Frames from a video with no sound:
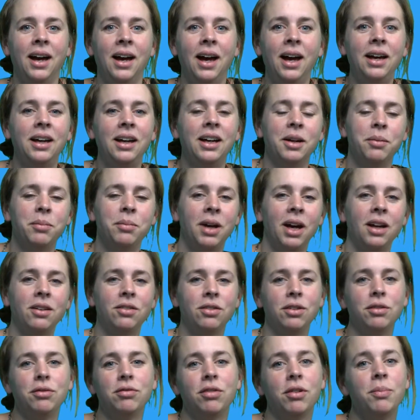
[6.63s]
Hi, I'm
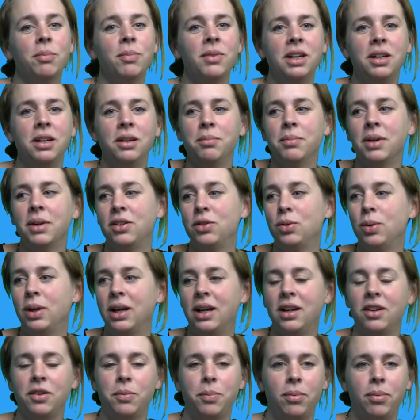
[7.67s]
Katrin from the Matura
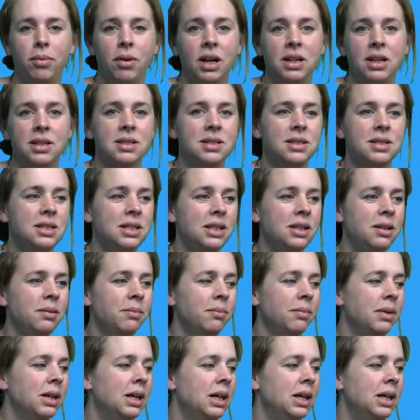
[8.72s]
Express
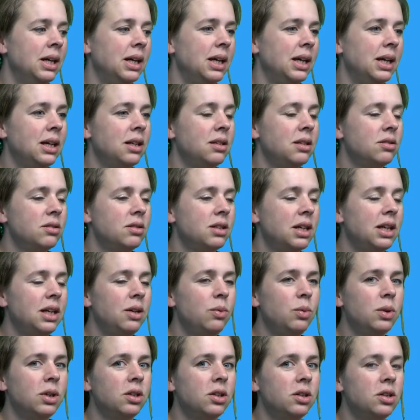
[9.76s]
team, and today
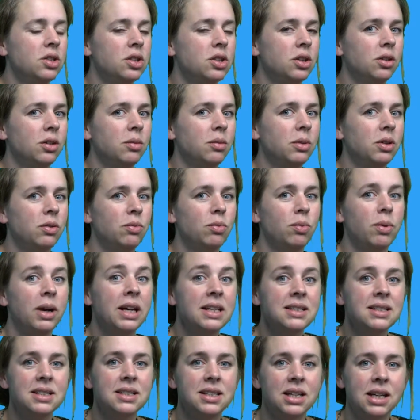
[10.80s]
we're going to talk about
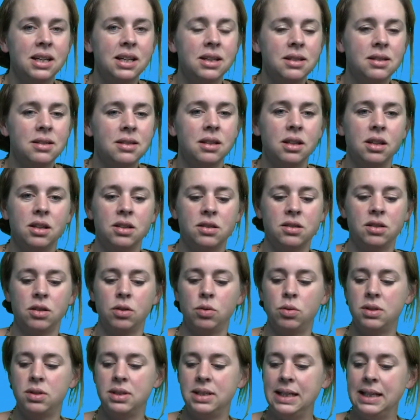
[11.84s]
present tense, so
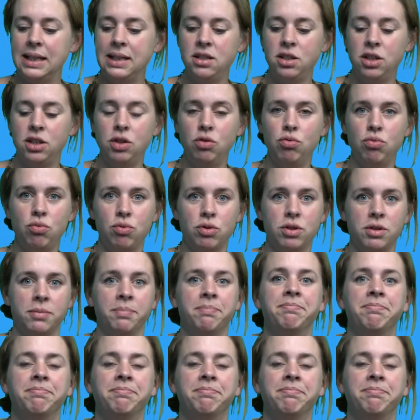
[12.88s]
stay tuned.